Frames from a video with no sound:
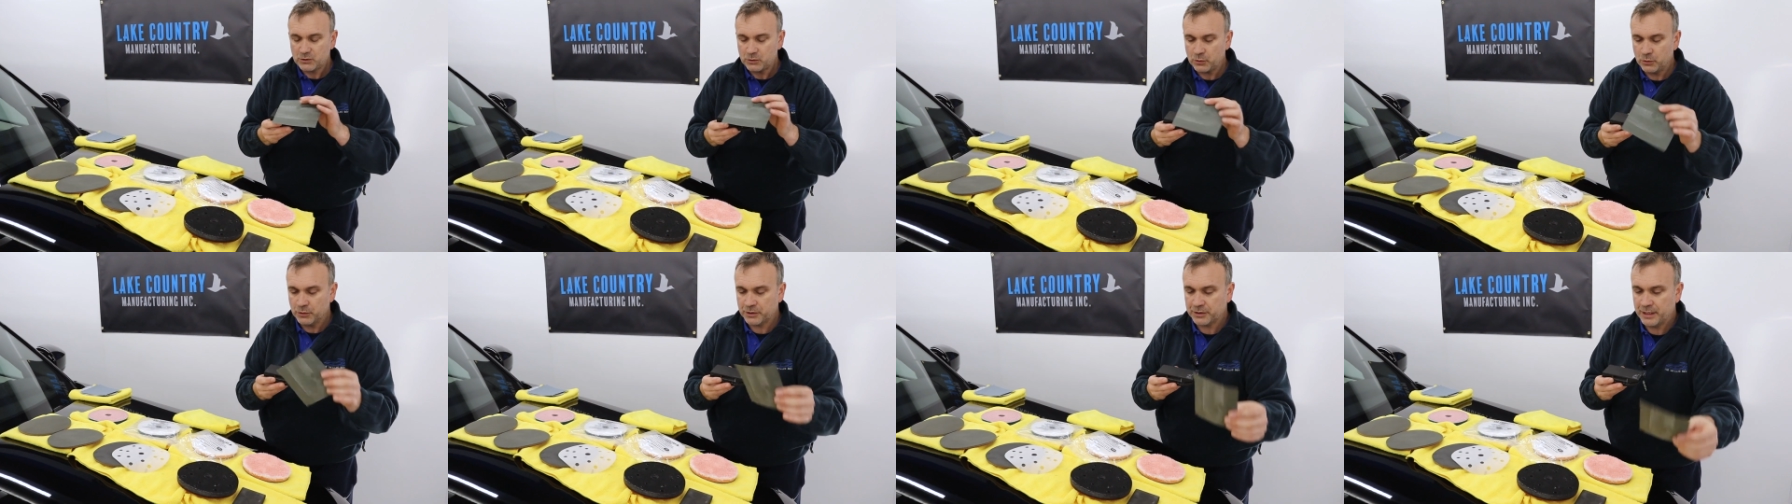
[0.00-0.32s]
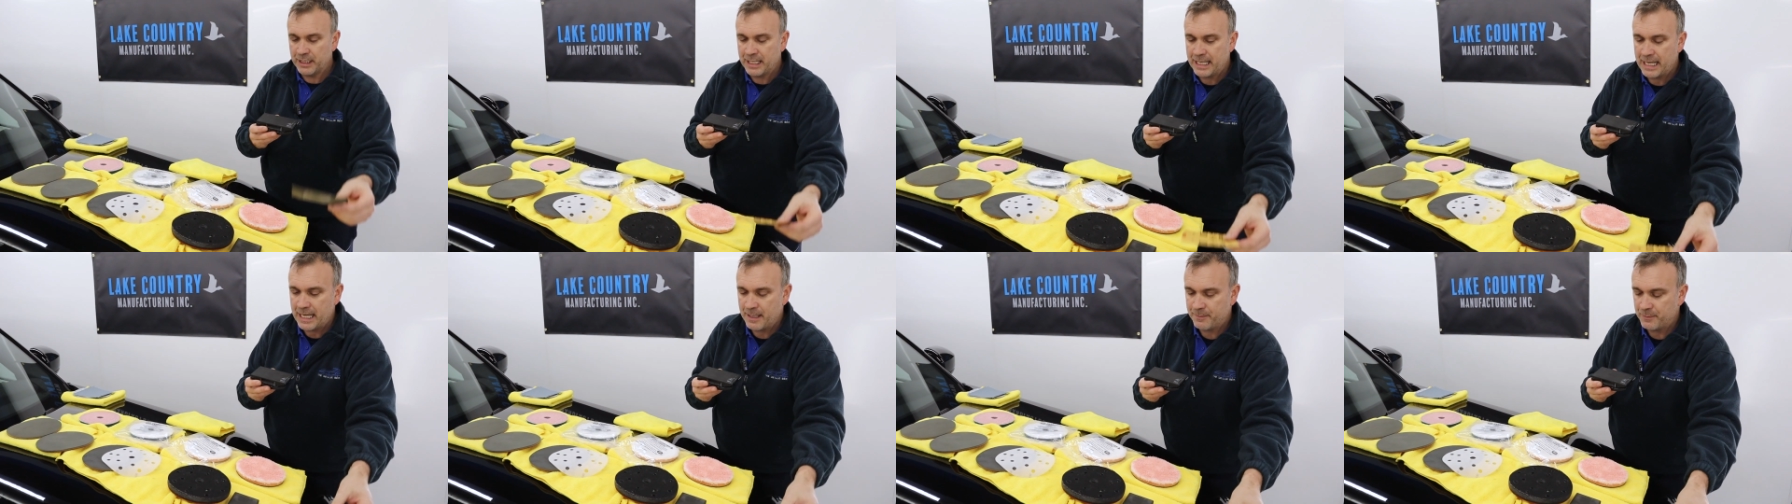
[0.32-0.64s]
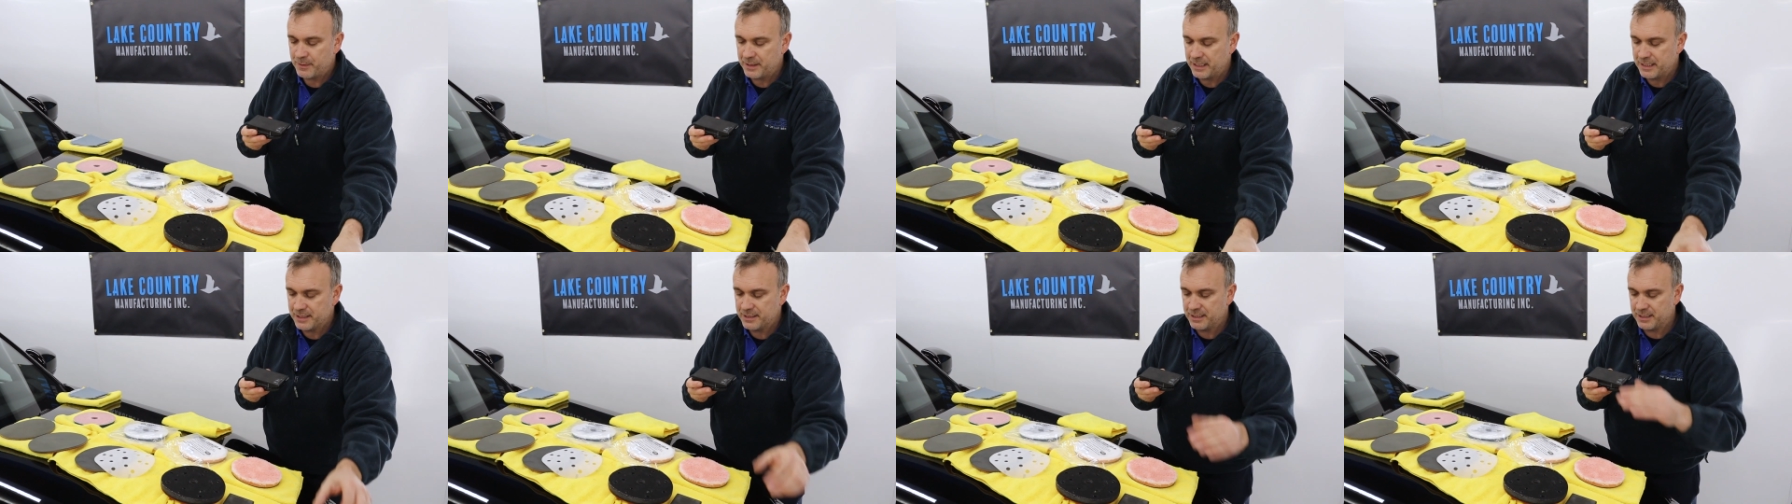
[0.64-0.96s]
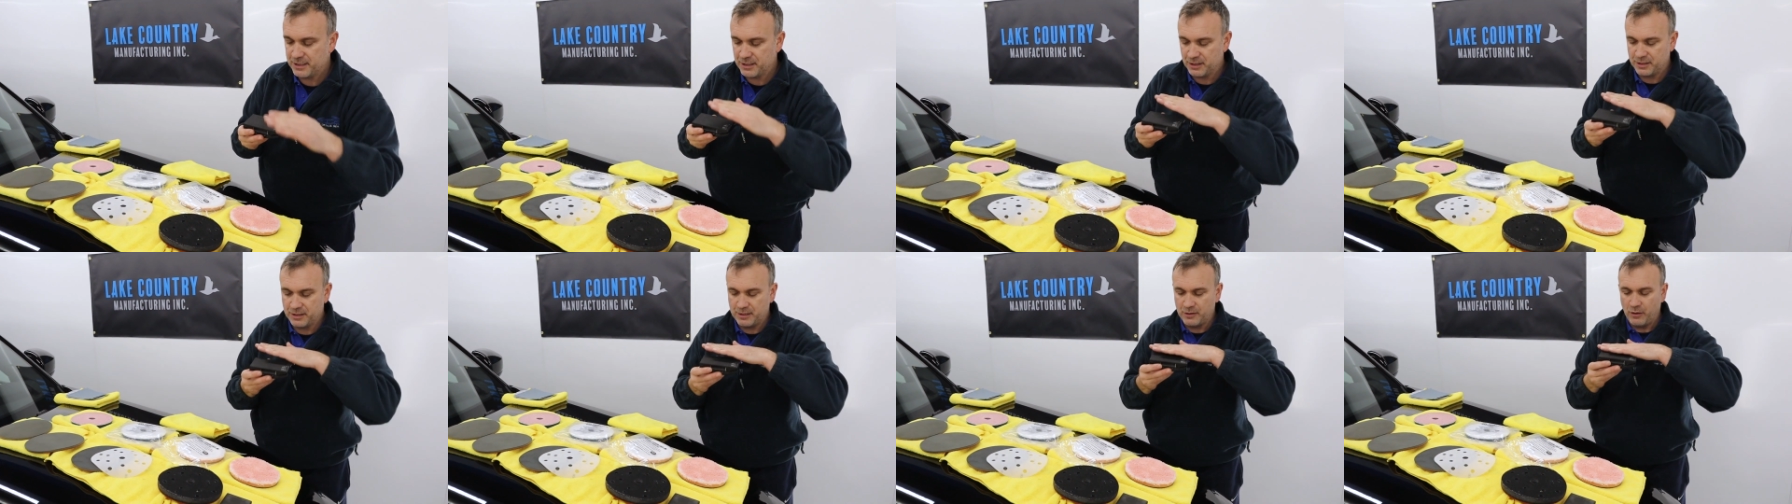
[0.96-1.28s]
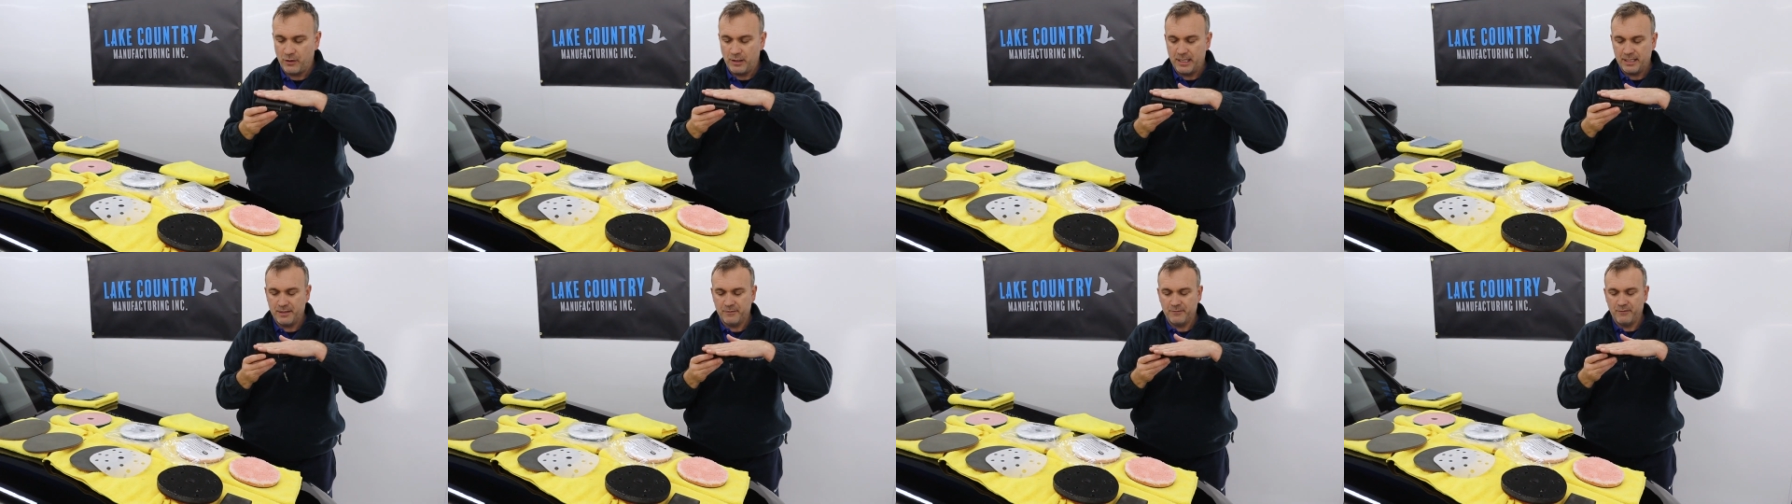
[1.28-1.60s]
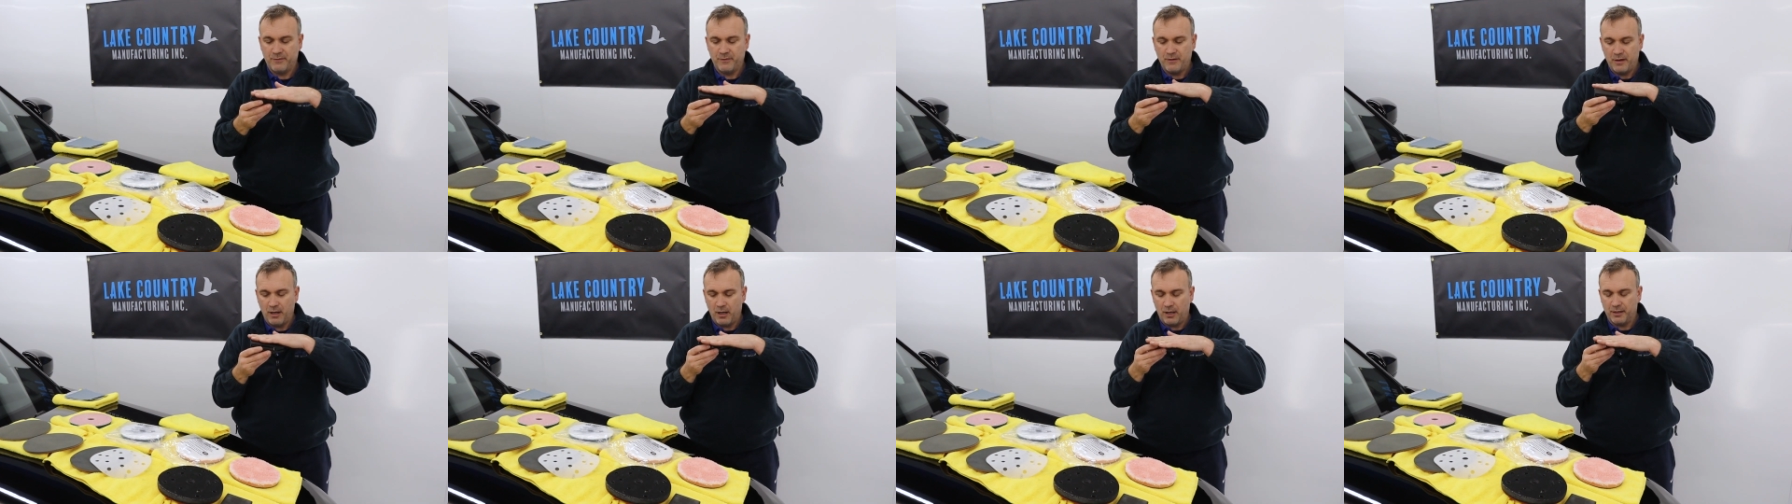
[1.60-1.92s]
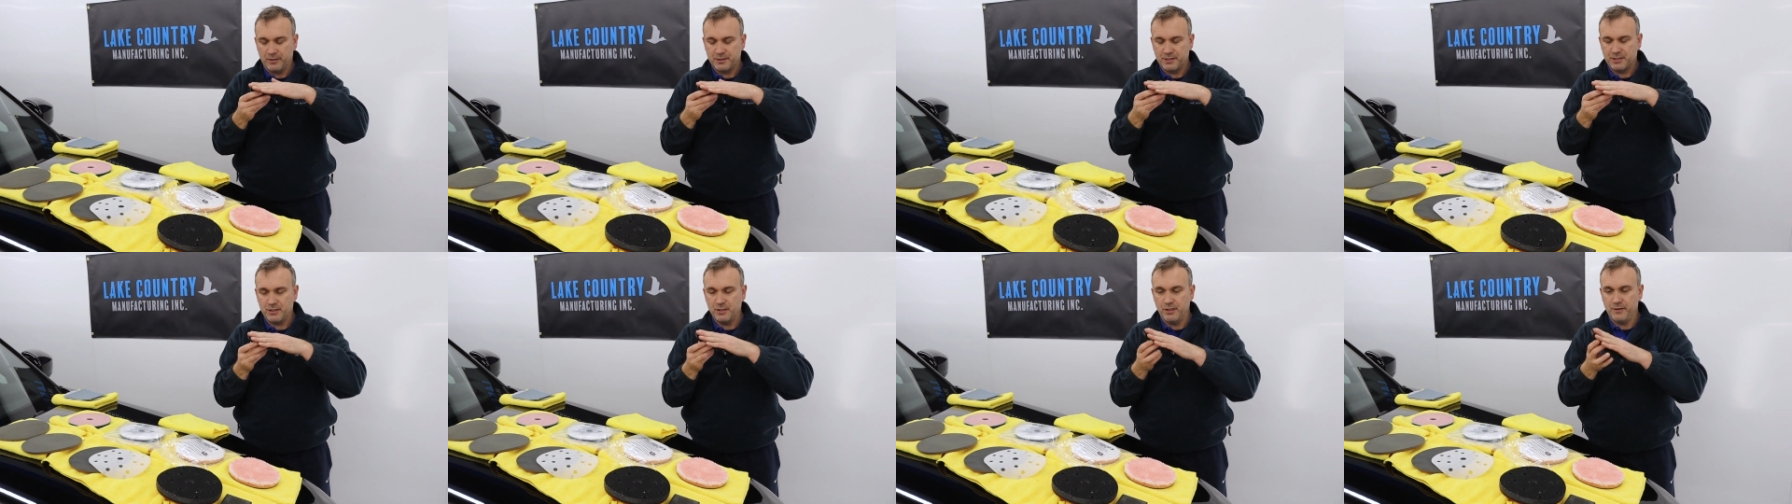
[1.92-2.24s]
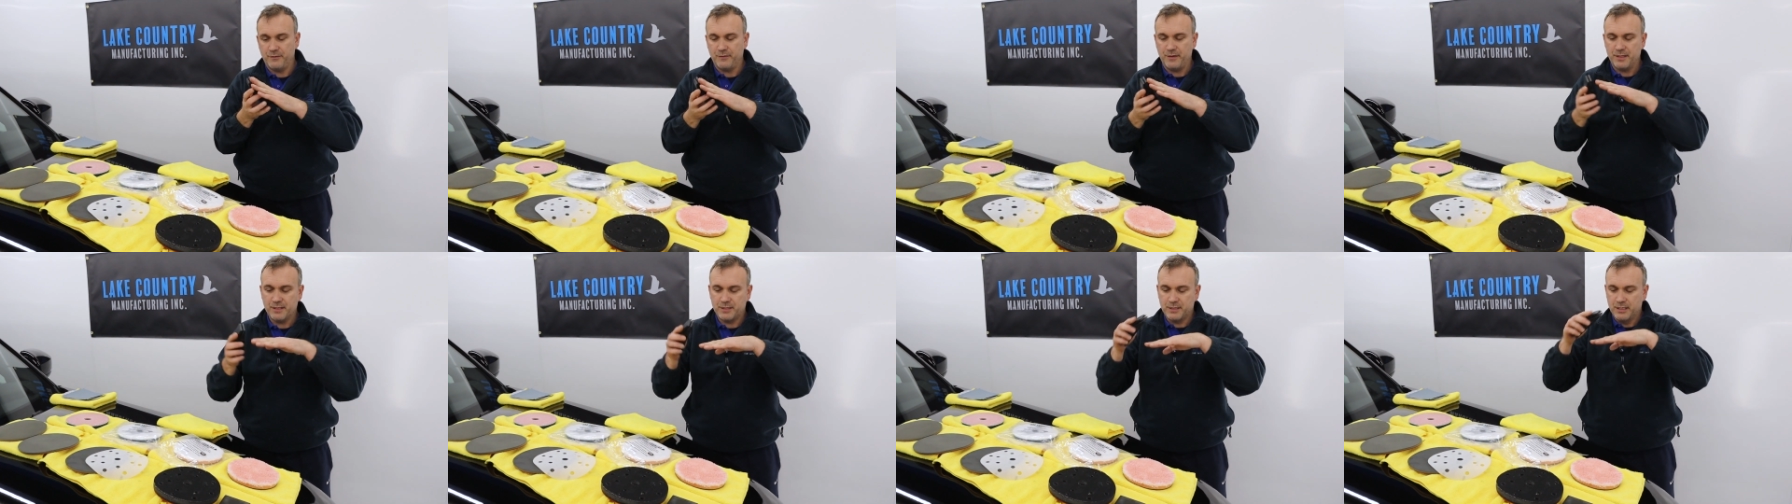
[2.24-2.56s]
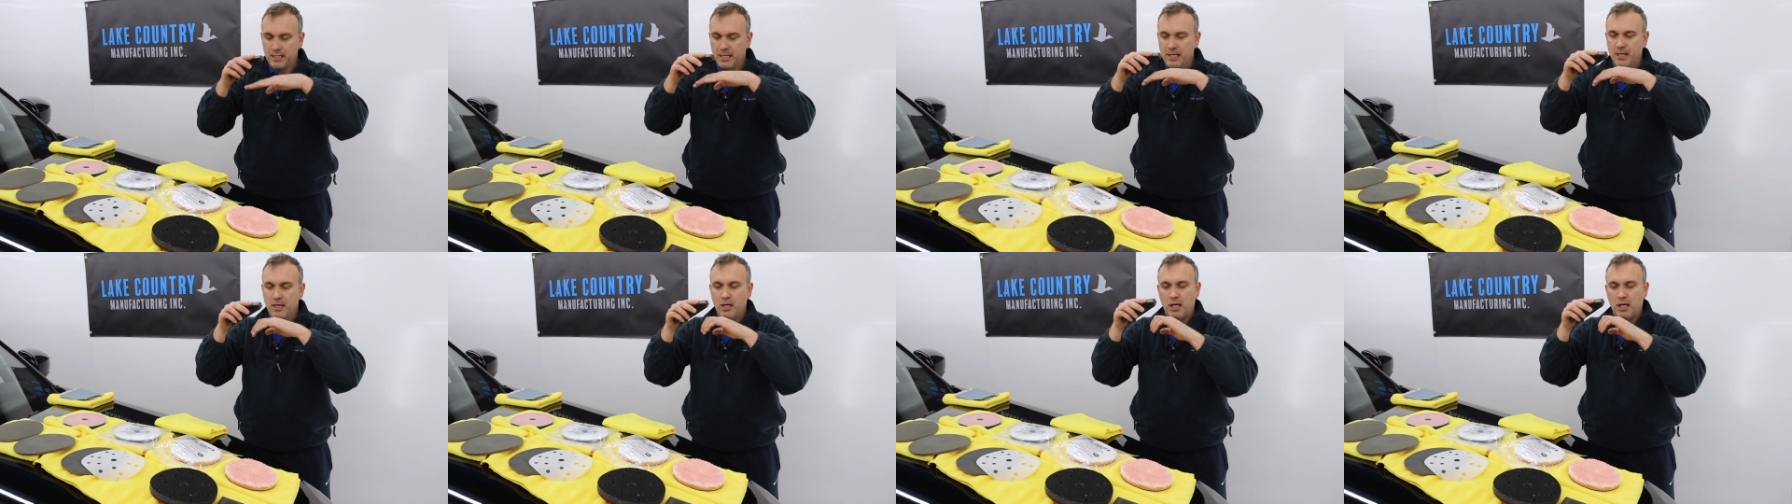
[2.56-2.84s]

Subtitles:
what's going to happen is it's a tight, hard surface.